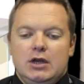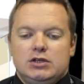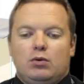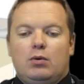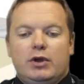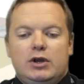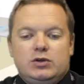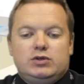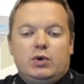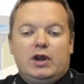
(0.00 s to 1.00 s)
So what we're
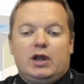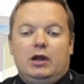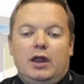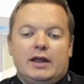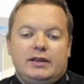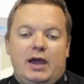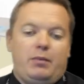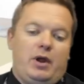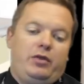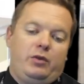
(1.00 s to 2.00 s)
do is we're going to collect
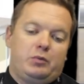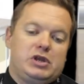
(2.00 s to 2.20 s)
that by the